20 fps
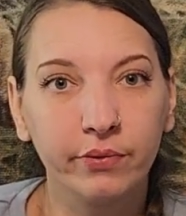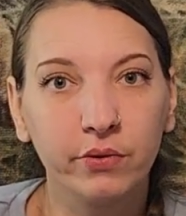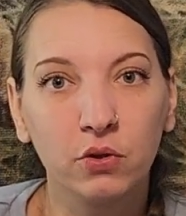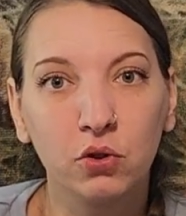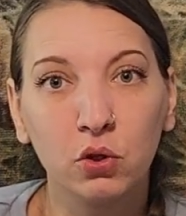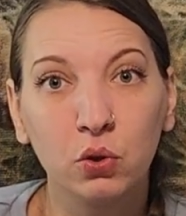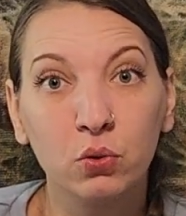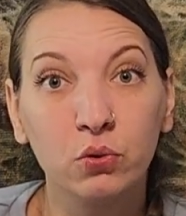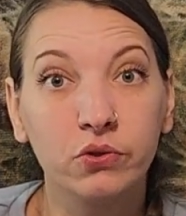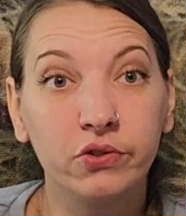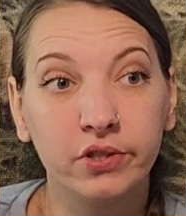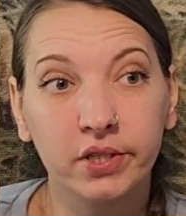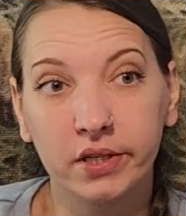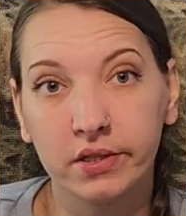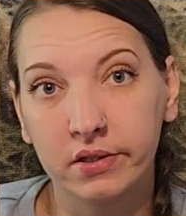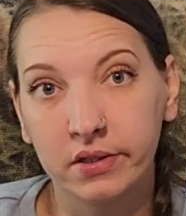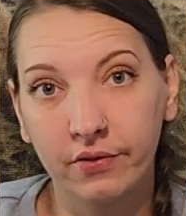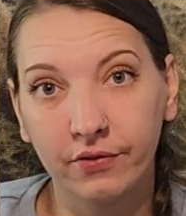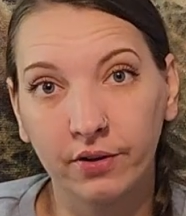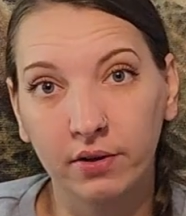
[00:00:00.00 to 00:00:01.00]
use
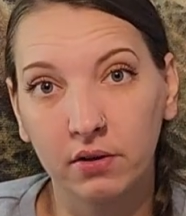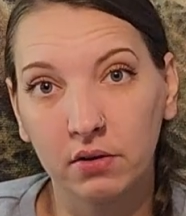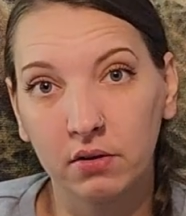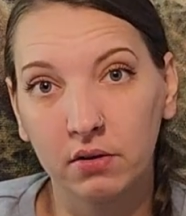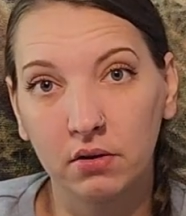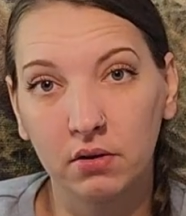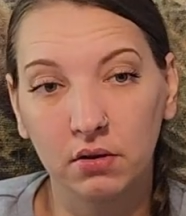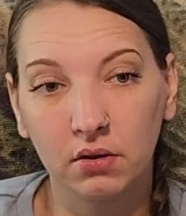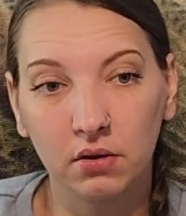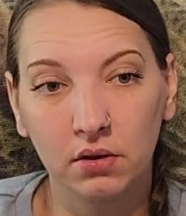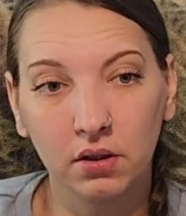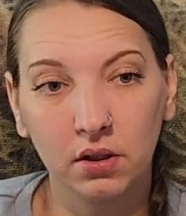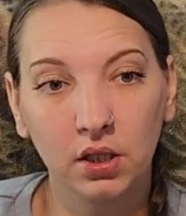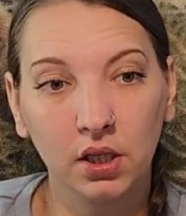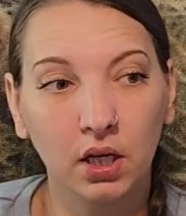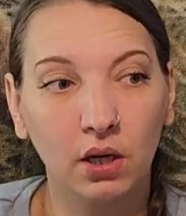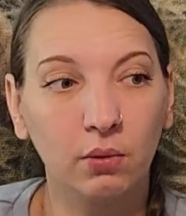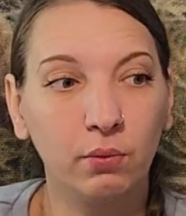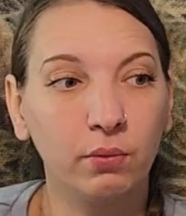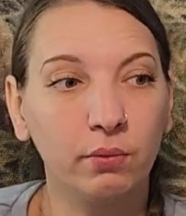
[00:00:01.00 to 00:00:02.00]
6 different,
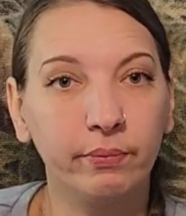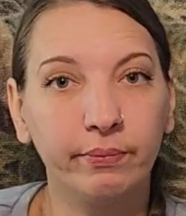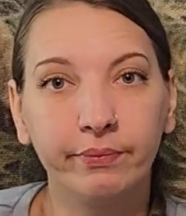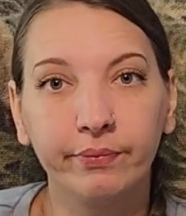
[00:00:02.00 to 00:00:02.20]
you know,